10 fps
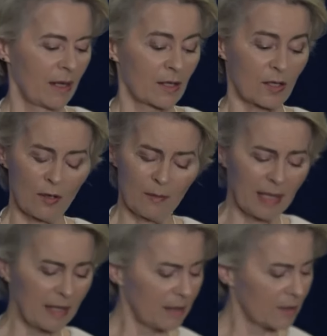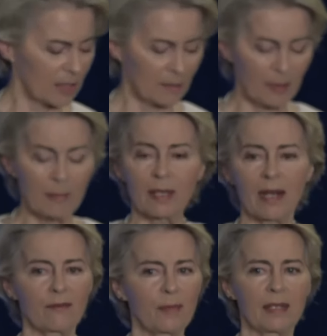So many innocent people
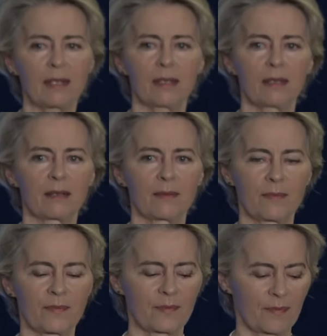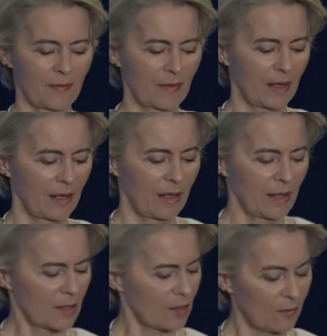have been killed.
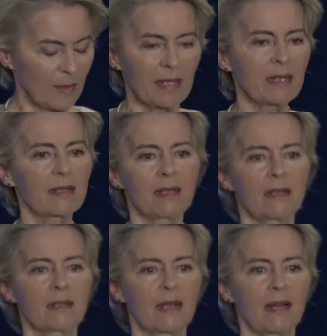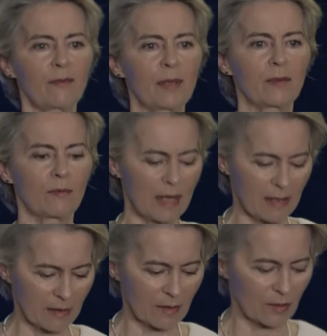So many cities have been
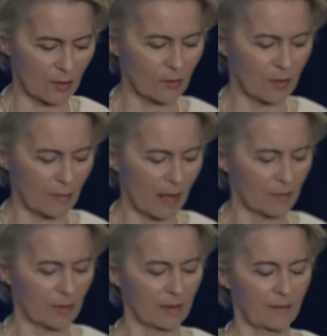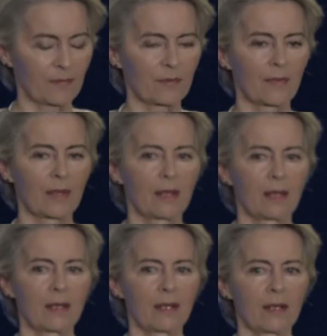razed to the ground.
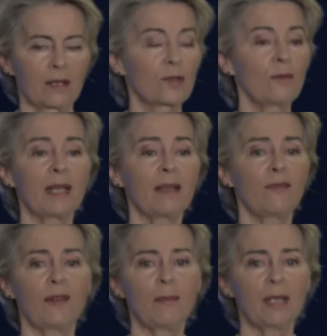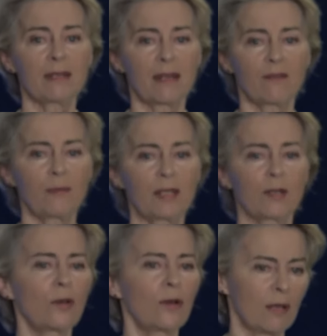So many families have been
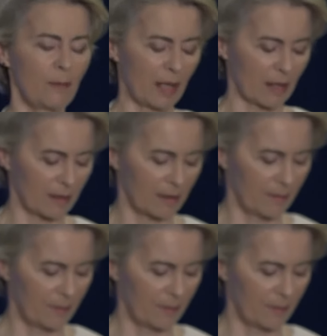torn apart.